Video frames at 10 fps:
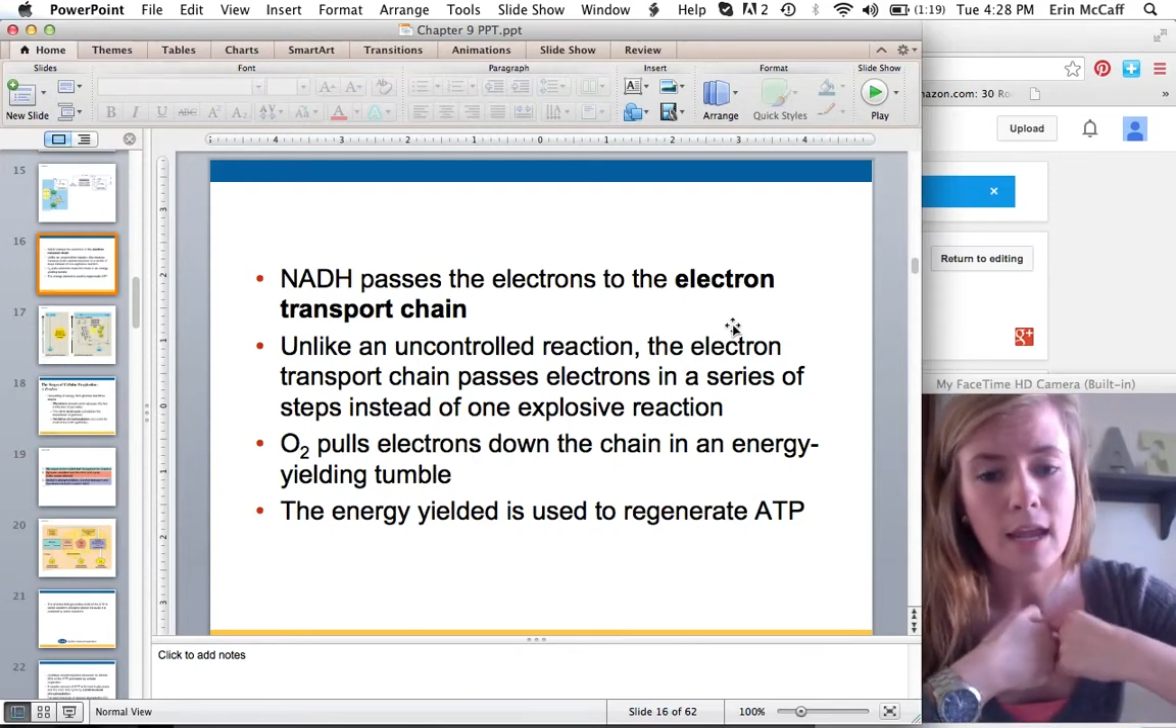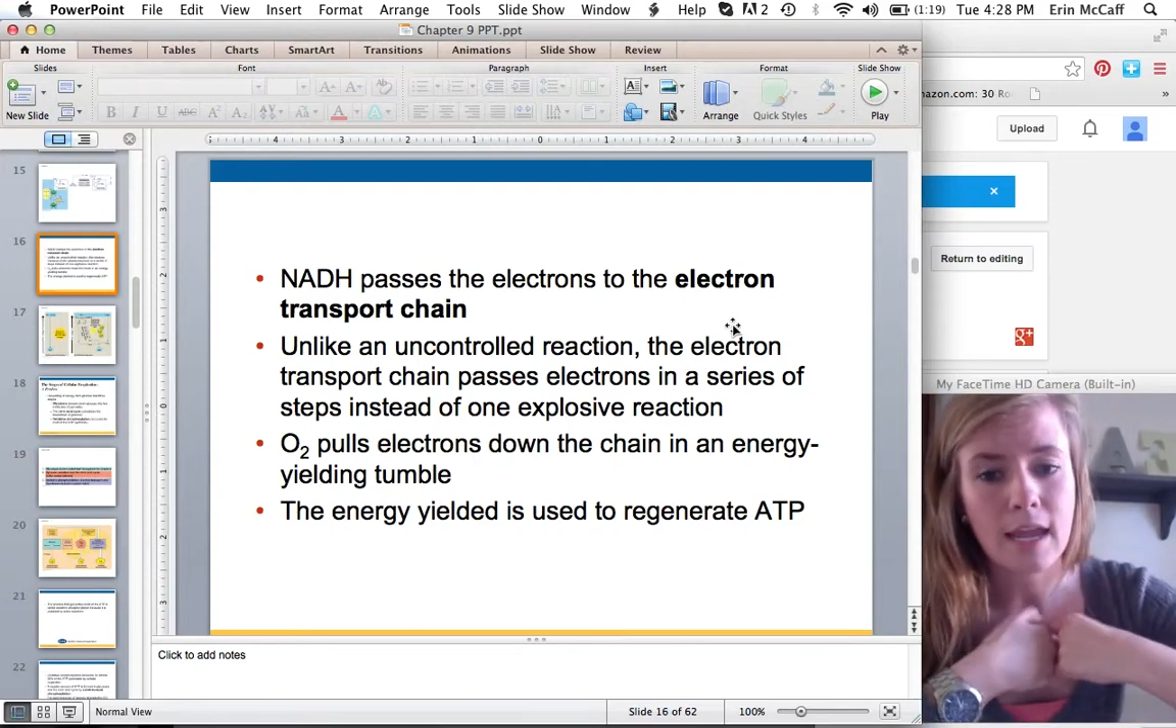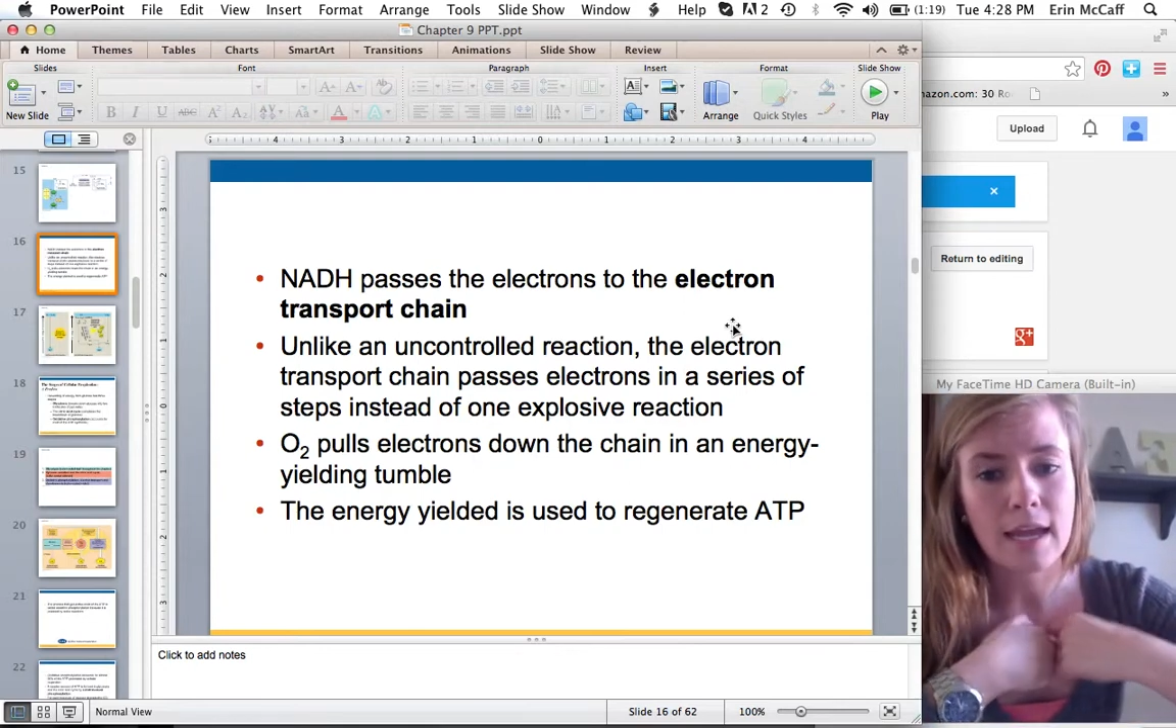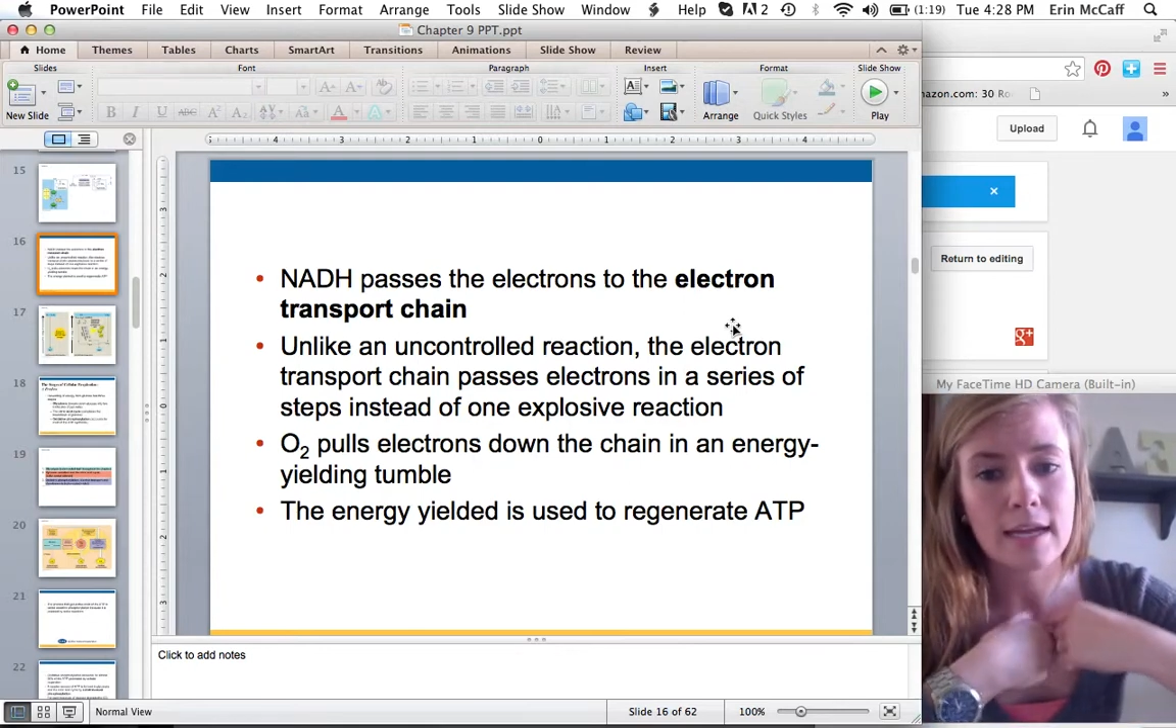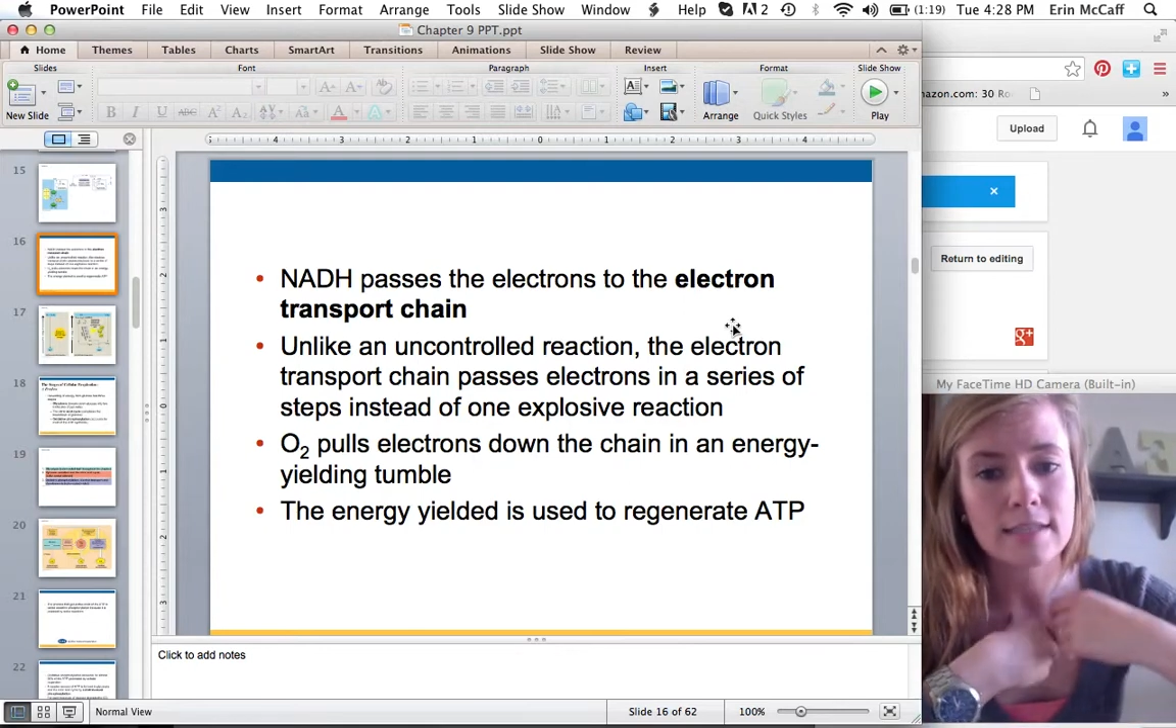
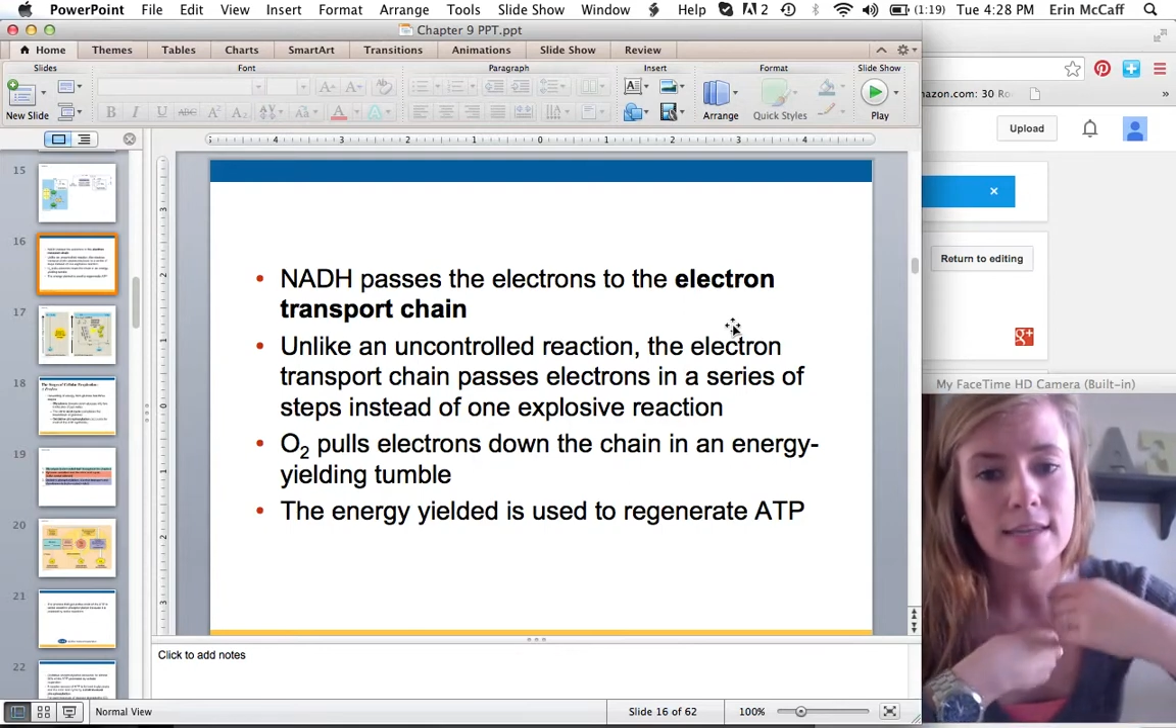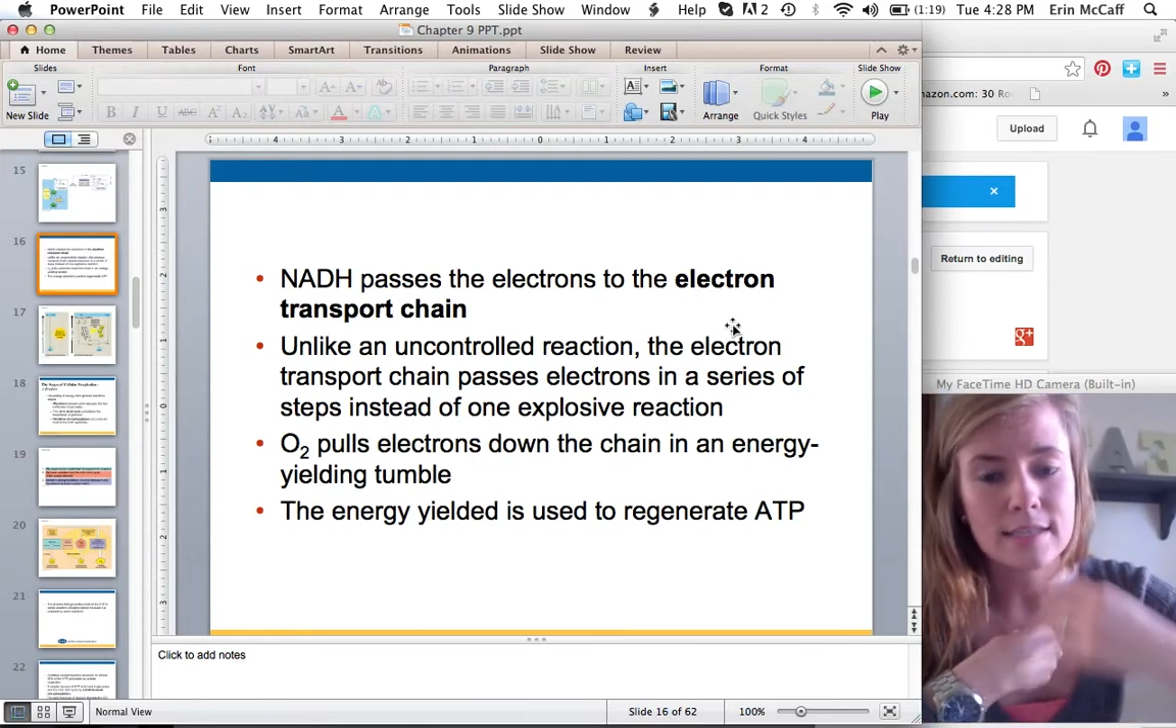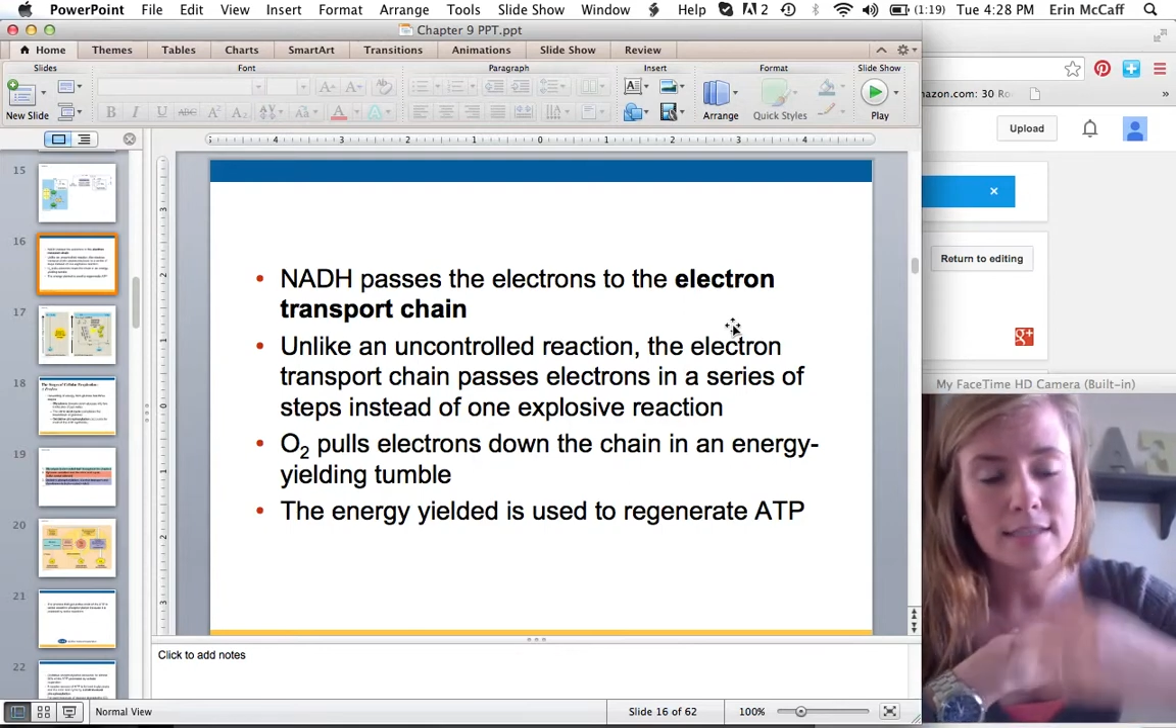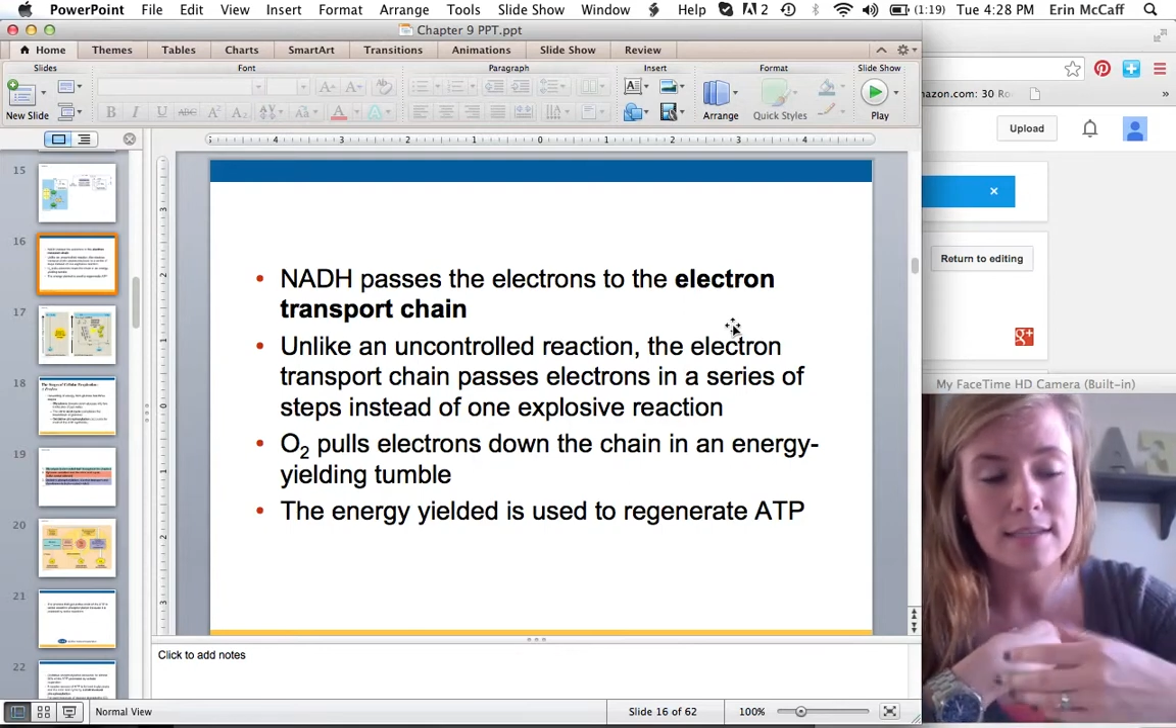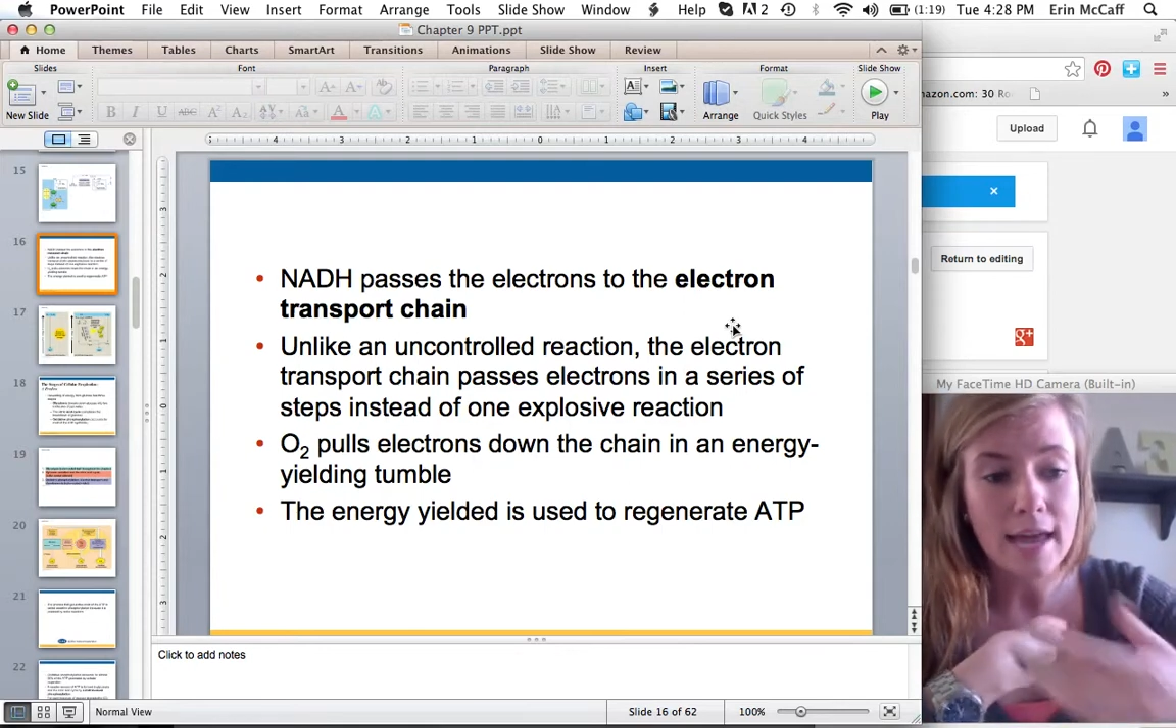And this